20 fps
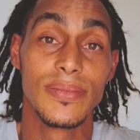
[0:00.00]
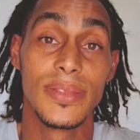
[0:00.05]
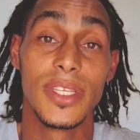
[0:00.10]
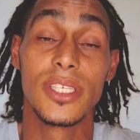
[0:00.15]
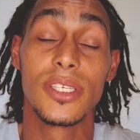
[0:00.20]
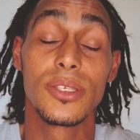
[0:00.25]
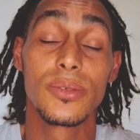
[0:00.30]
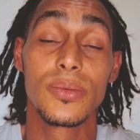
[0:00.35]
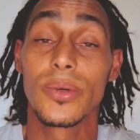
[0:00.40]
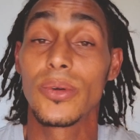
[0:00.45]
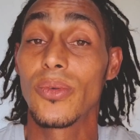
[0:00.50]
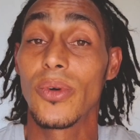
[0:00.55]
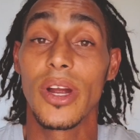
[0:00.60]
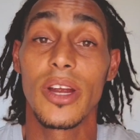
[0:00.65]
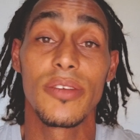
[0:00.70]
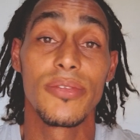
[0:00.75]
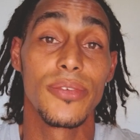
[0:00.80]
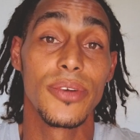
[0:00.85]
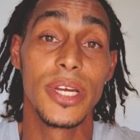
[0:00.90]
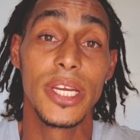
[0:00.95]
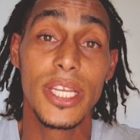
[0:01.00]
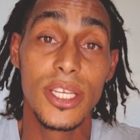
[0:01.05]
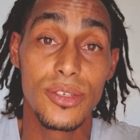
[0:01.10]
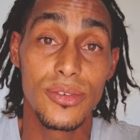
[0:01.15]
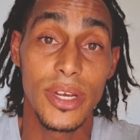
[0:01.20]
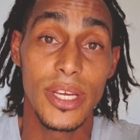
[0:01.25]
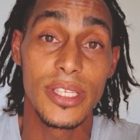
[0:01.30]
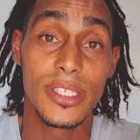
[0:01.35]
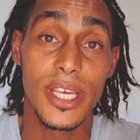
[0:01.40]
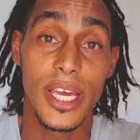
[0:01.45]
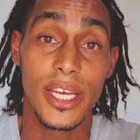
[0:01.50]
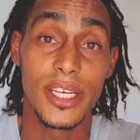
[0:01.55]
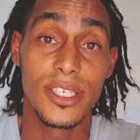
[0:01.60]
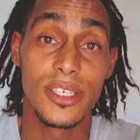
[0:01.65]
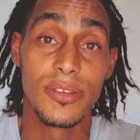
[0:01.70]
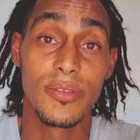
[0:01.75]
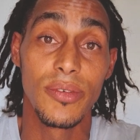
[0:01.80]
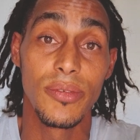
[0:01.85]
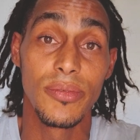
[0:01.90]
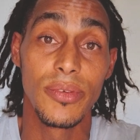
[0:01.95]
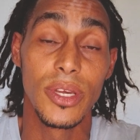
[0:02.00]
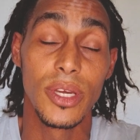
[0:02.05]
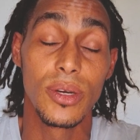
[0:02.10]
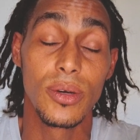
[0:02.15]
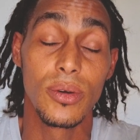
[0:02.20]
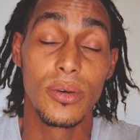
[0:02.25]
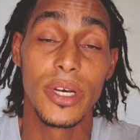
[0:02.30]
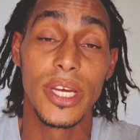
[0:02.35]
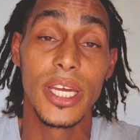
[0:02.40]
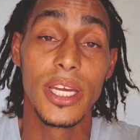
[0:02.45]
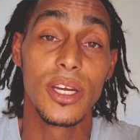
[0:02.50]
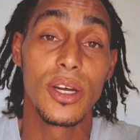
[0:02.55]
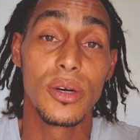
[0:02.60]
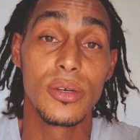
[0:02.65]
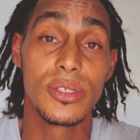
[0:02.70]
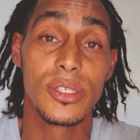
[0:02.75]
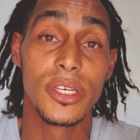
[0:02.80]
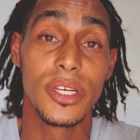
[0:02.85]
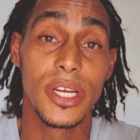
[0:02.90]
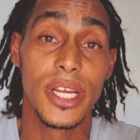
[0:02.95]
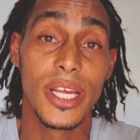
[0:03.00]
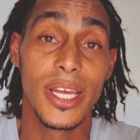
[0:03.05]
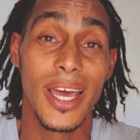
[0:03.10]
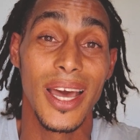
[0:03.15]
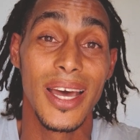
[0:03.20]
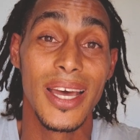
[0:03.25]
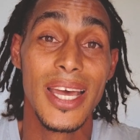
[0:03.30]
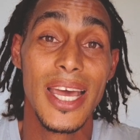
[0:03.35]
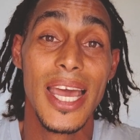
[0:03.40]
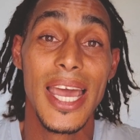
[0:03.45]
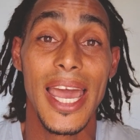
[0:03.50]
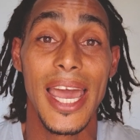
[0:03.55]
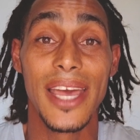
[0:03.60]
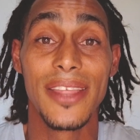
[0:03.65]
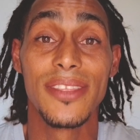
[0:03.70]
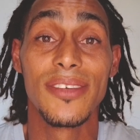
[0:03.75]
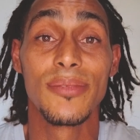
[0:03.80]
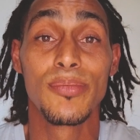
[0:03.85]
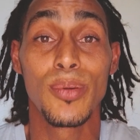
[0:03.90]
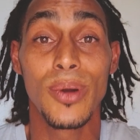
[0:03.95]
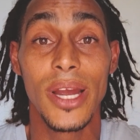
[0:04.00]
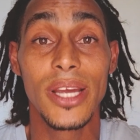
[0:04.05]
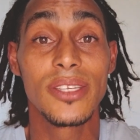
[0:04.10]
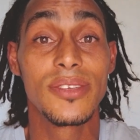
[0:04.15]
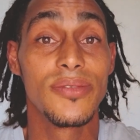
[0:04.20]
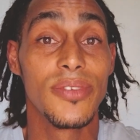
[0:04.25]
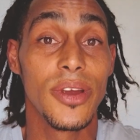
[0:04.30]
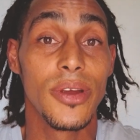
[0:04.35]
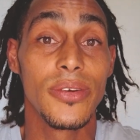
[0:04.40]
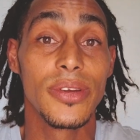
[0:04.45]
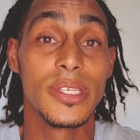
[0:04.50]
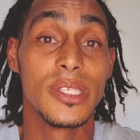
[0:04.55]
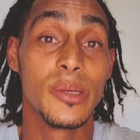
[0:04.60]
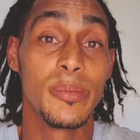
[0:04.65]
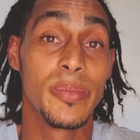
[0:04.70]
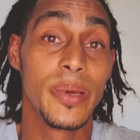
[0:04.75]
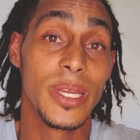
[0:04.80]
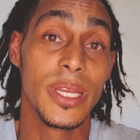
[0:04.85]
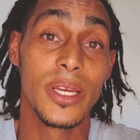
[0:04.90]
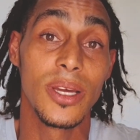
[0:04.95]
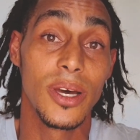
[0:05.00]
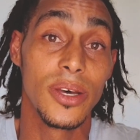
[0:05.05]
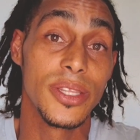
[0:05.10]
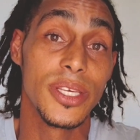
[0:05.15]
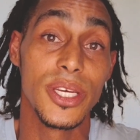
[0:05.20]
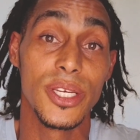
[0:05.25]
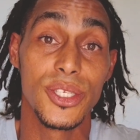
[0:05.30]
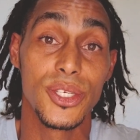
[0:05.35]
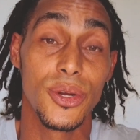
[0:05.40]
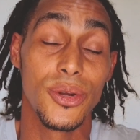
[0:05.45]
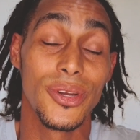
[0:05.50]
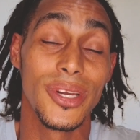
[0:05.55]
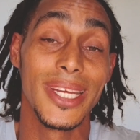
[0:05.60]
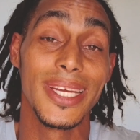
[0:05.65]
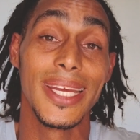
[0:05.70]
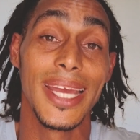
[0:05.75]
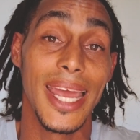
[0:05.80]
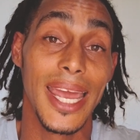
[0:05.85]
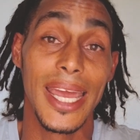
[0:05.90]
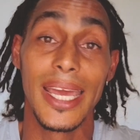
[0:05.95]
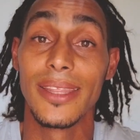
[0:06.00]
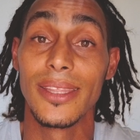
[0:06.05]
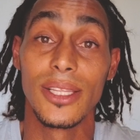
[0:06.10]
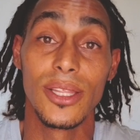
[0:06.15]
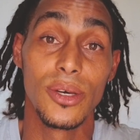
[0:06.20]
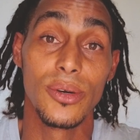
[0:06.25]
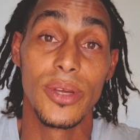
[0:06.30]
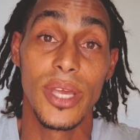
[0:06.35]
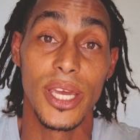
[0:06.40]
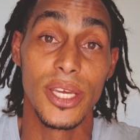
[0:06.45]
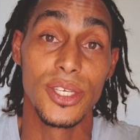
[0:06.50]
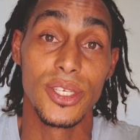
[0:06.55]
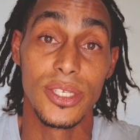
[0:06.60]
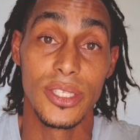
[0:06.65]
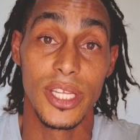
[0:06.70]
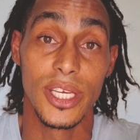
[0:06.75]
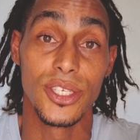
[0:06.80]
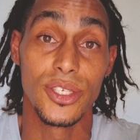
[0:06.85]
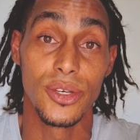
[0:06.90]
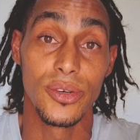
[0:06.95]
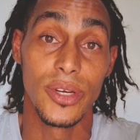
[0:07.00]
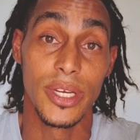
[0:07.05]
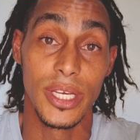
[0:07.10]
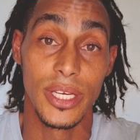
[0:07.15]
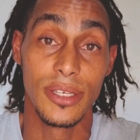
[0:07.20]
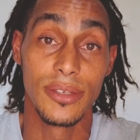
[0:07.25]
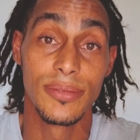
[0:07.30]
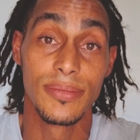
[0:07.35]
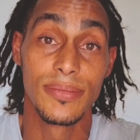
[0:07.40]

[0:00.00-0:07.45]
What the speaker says: This is required for any transaction of a vehicle in Costa Rica, and the price varies depending on the attorney and the location that you're in.